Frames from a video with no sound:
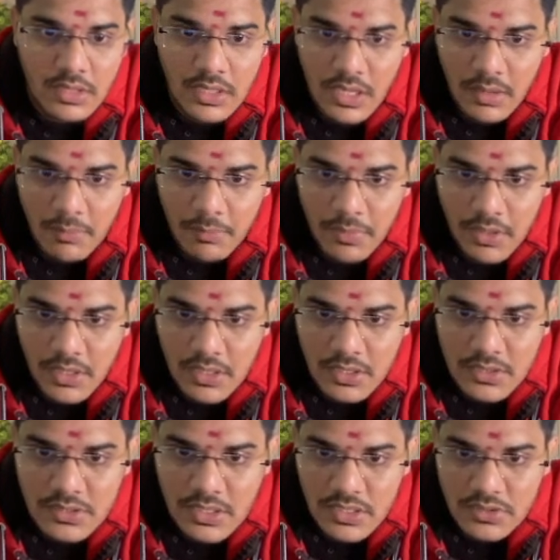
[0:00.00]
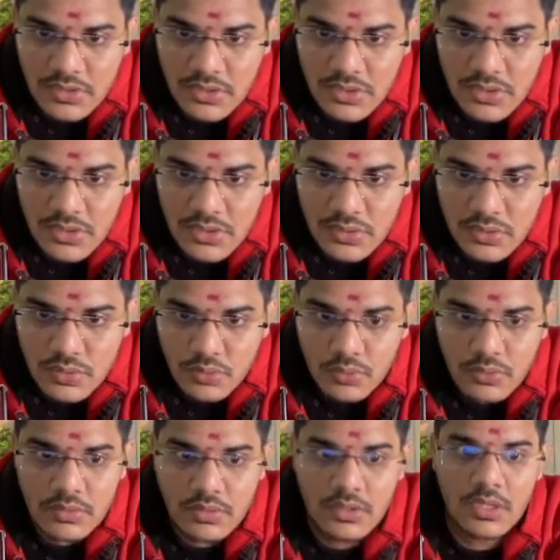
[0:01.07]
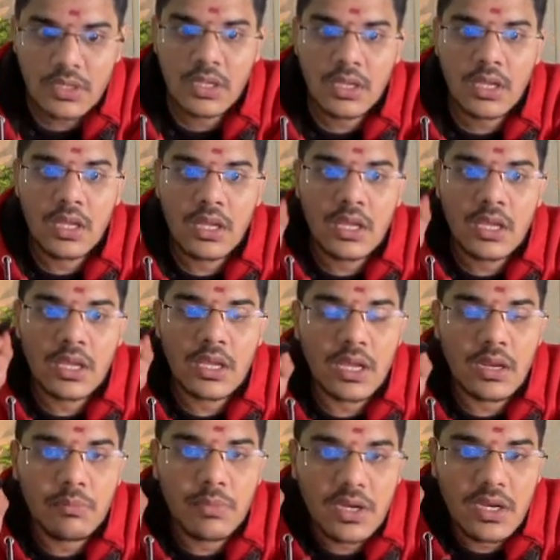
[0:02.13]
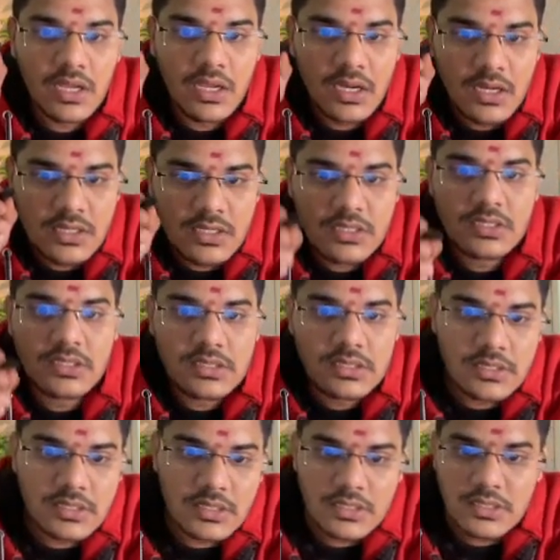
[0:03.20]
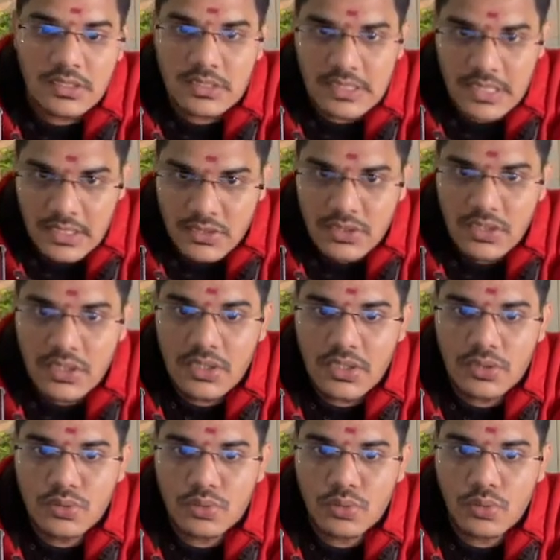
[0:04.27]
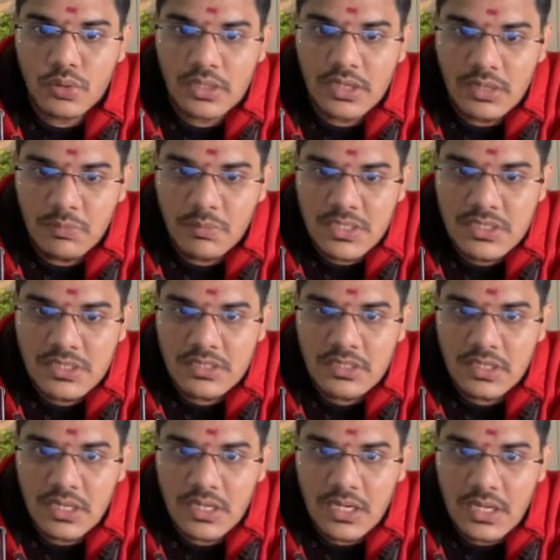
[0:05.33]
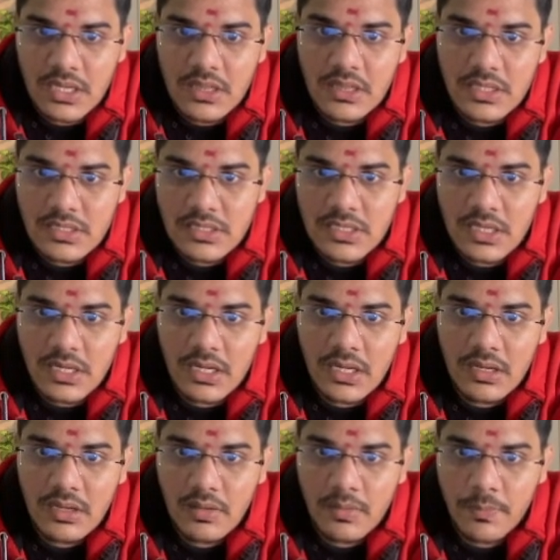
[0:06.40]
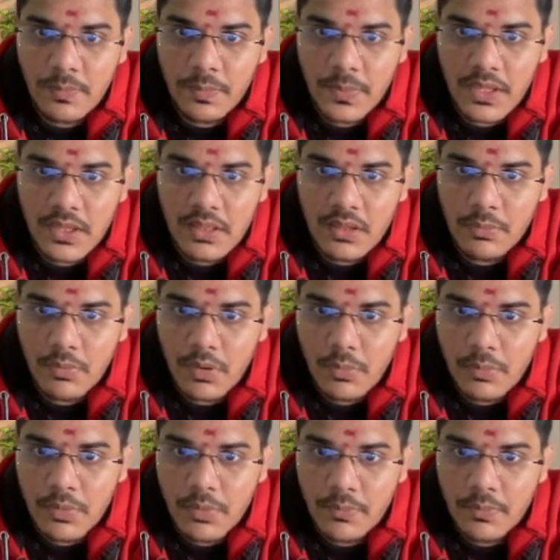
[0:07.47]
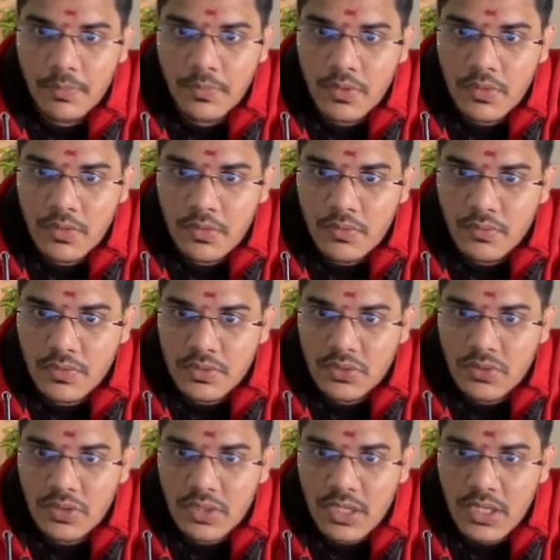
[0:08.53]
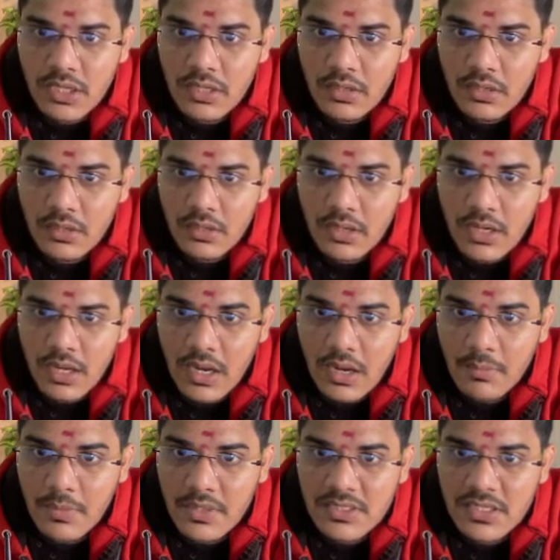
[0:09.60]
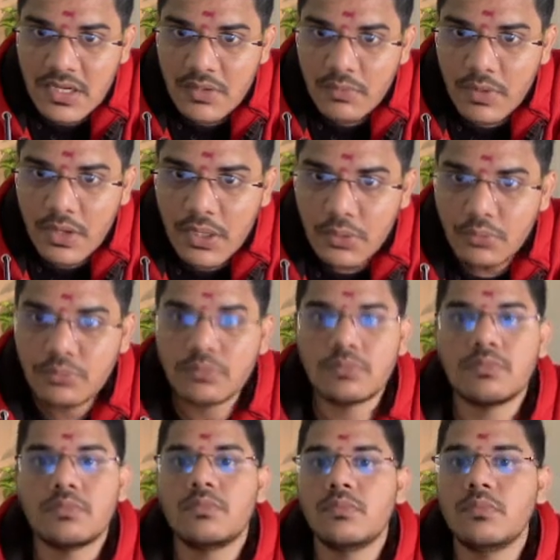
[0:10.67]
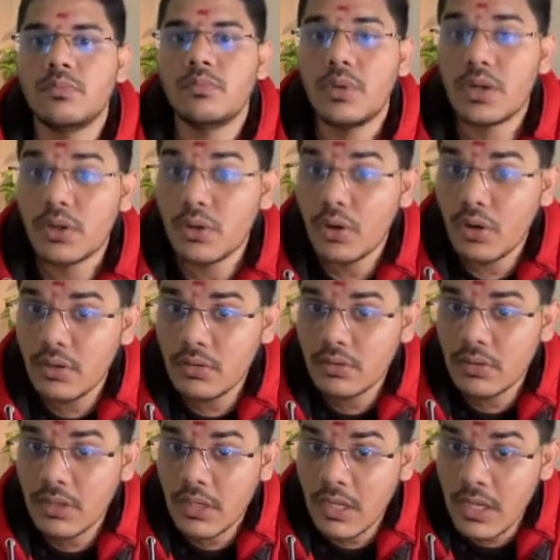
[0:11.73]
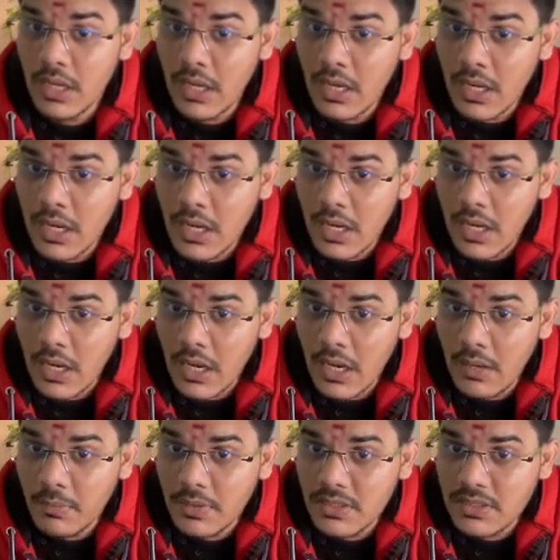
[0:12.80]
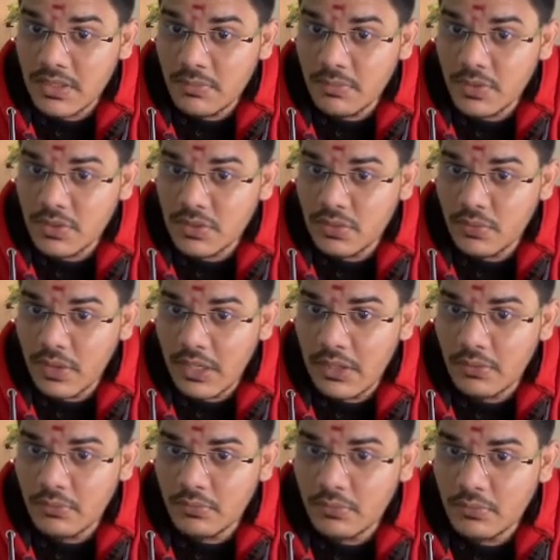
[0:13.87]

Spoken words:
capillary saturation zone can be taken as a saturated zone only. That means in this area, in the problem, we should take gamma sat value but not gamma submerged value.